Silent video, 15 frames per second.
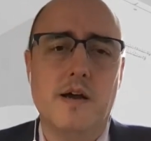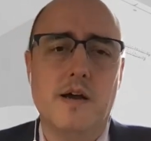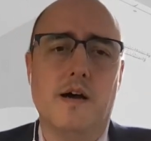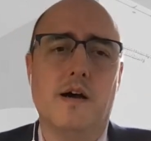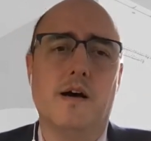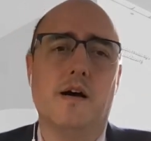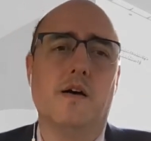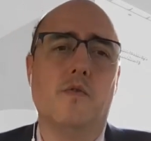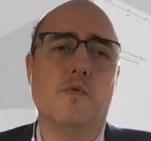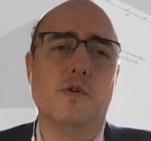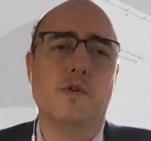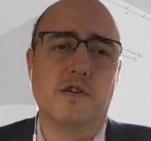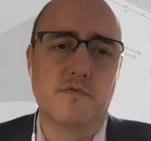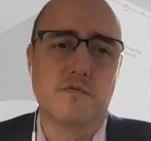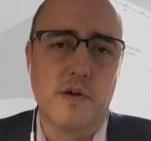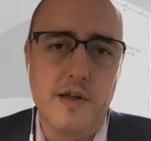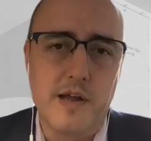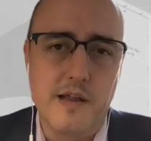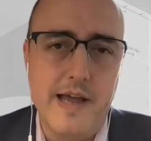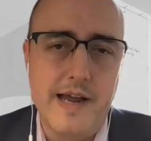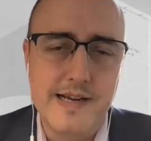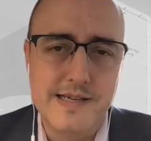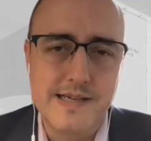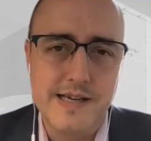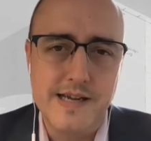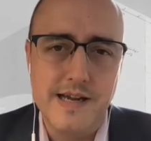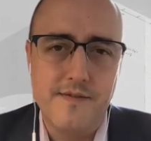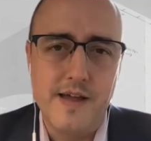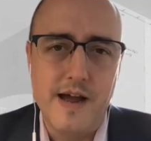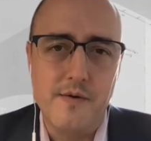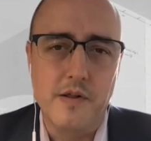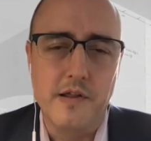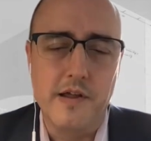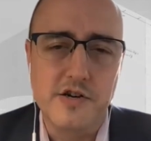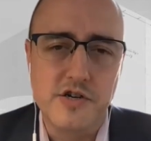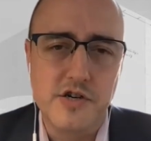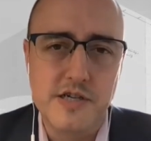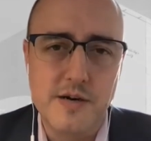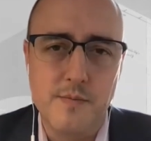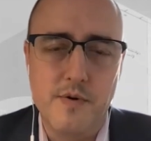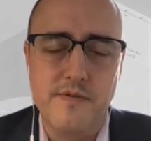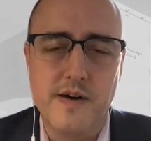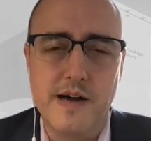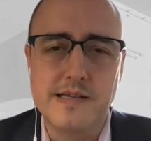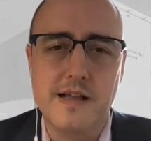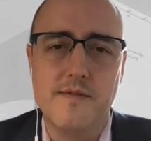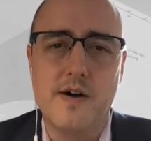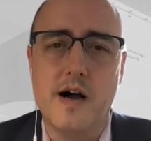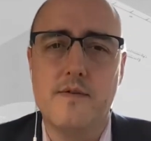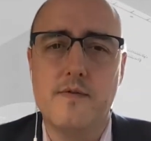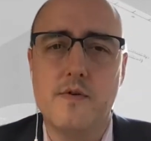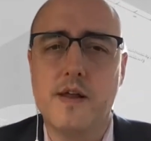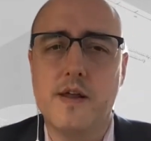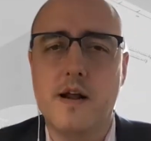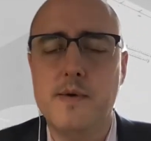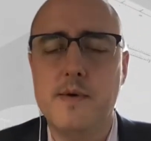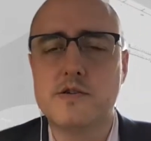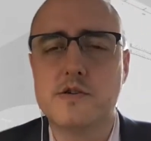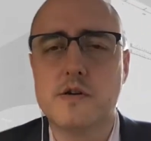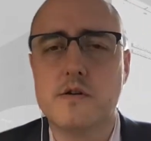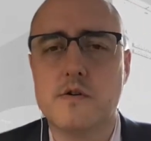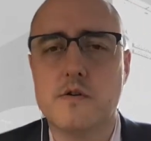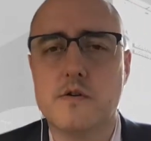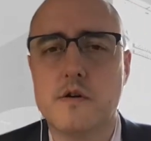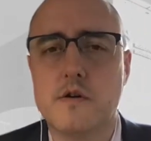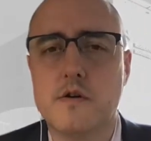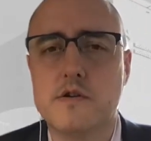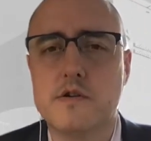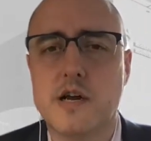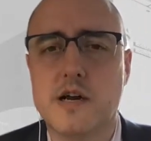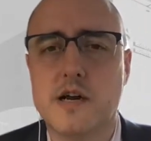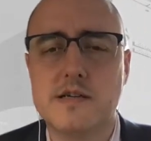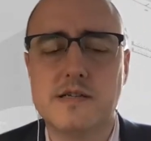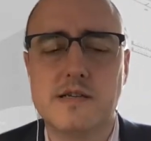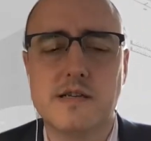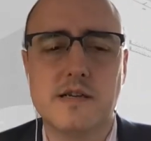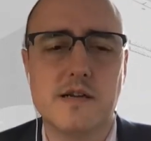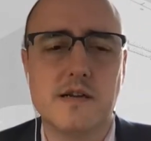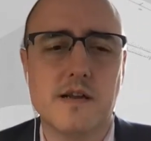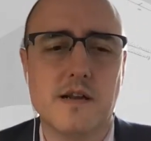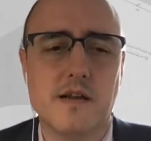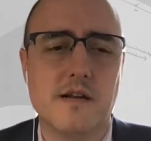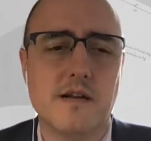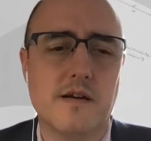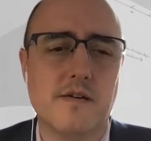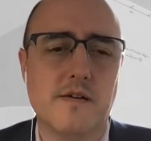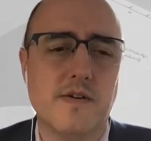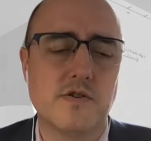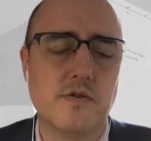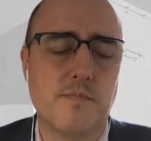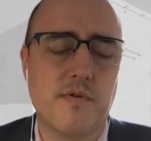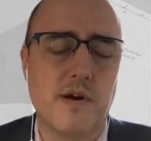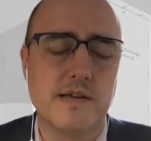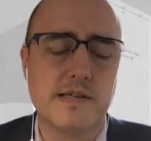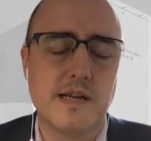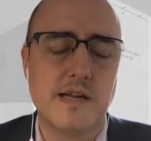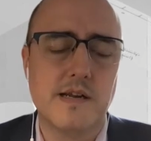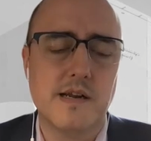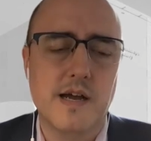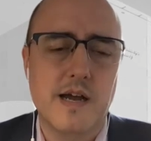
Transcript: which is really a legacy of that relationship with Václav Havel that I mentioned earlier, the Czech dissident and eventual president.